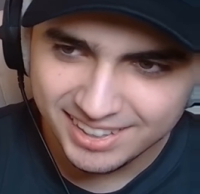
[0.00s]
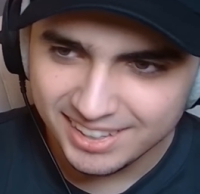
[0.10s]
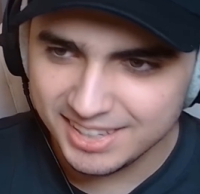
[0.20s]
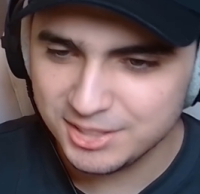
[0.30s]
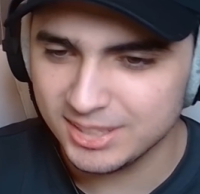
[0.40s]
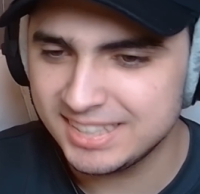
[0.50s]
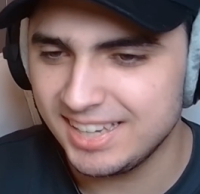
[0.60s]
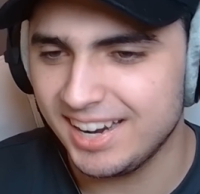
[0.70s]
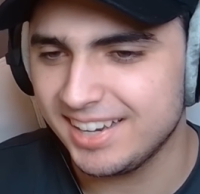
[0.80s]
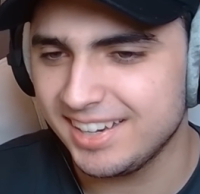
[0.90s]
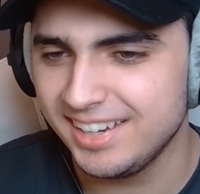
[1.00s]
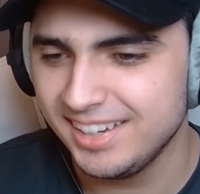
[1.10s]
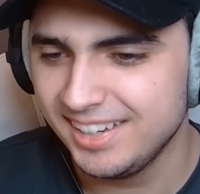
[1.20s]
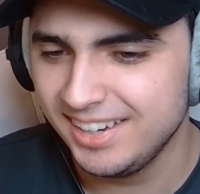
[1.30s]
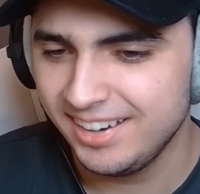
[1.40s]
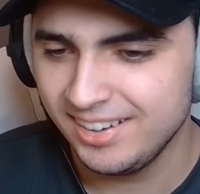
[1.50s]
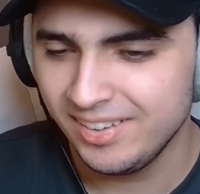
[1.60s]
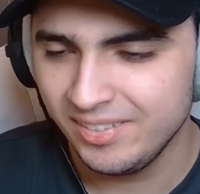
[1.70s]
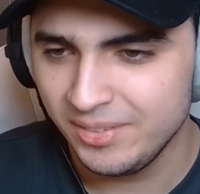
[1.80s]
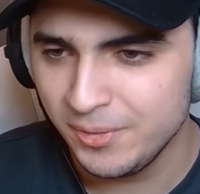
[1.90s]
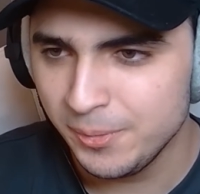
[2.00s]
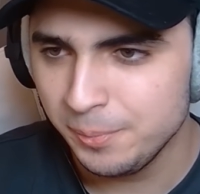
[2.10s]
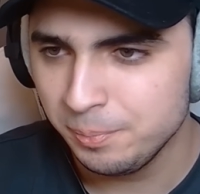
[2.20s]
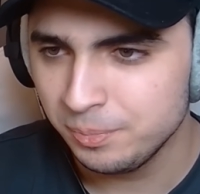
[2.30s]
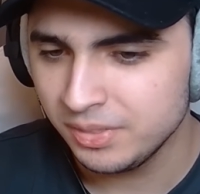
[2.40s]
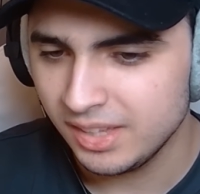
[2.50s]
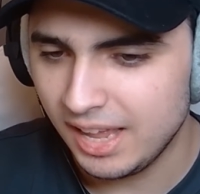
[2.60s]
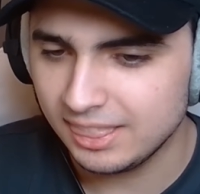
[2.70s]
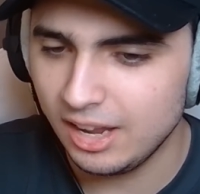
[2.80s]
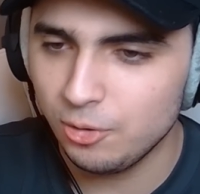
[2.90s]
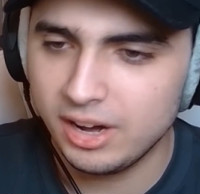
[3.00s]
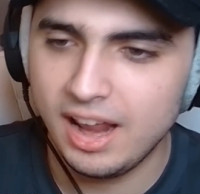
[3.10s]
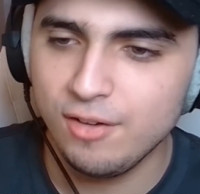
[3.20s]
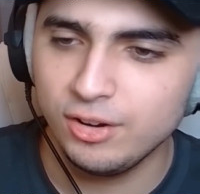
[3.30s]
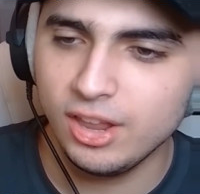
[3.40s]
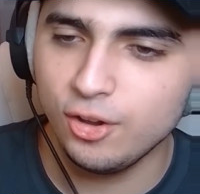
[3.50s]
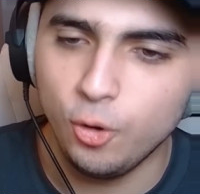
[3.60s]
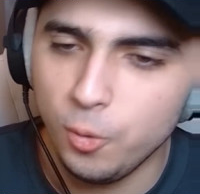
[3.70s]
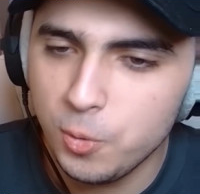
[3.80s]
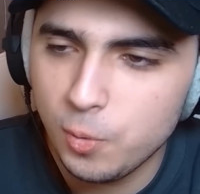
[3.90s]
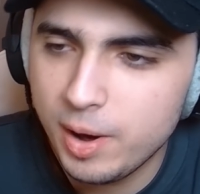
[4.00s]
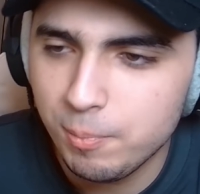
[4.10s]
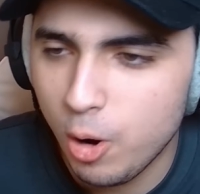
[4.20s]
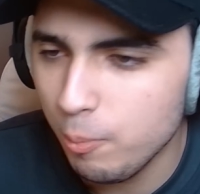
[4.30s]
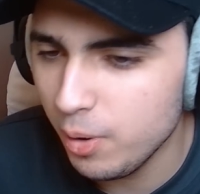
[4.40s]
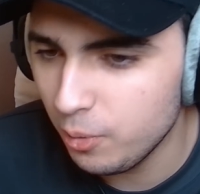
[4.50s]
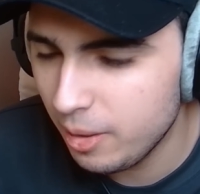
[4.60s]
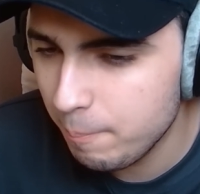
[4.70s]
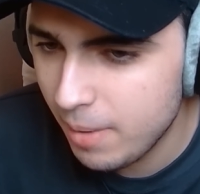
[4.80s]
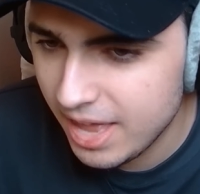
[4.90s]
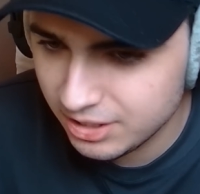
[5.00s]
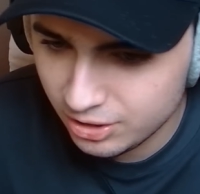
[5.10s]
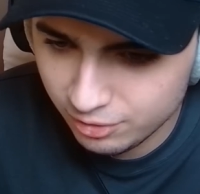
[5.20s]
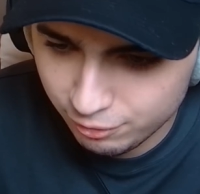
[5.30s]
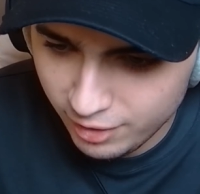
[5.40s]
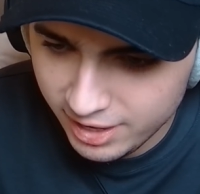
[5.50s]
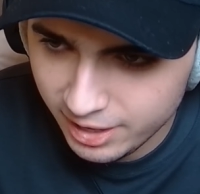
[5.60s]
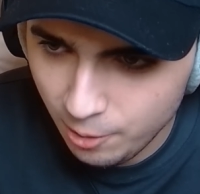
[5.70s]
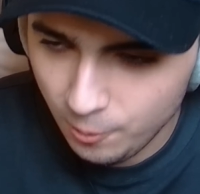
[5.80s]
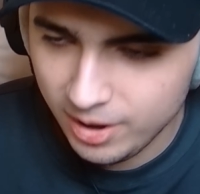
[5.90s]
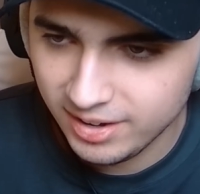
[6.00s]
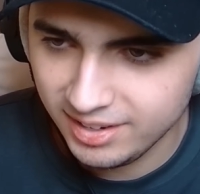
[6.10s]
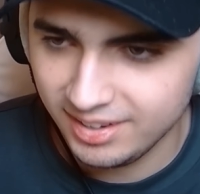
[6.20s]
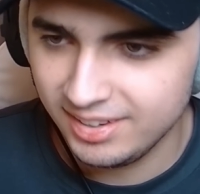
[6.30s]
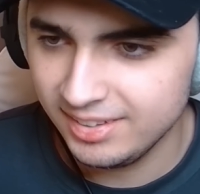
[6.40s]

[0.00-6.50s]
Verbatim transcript: He's just tired. Simply I thought we are gonna have another Oogway moment with a master fading away.